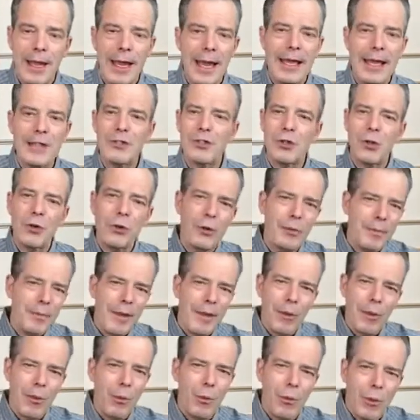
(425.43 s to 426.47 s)
And so,
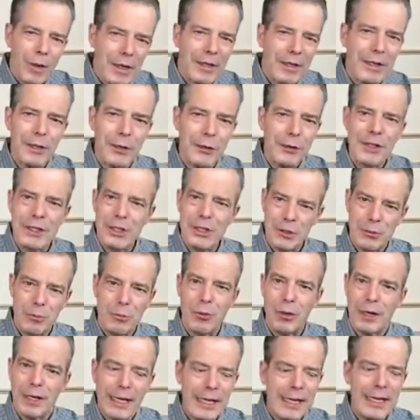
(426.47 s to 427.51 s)
one of the things in
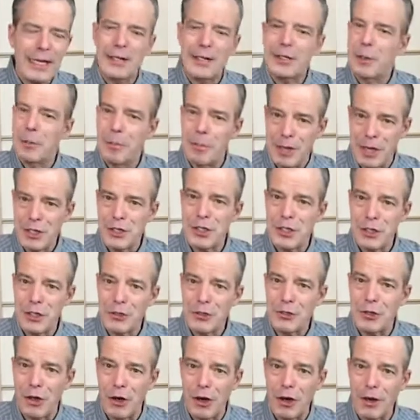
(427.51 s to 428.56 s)
bringing out the best in a
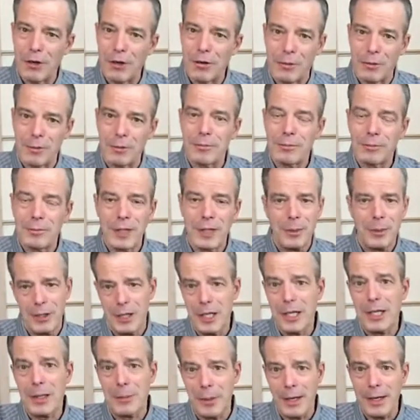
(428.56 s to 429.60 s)
dog, or maybe
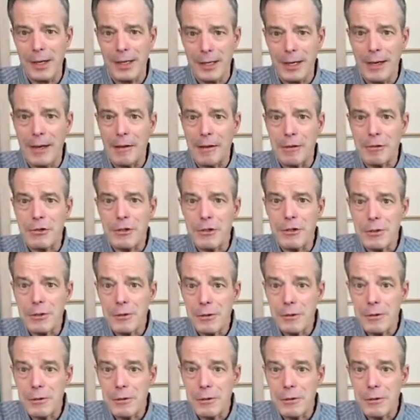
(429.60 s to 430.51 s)
anybody else,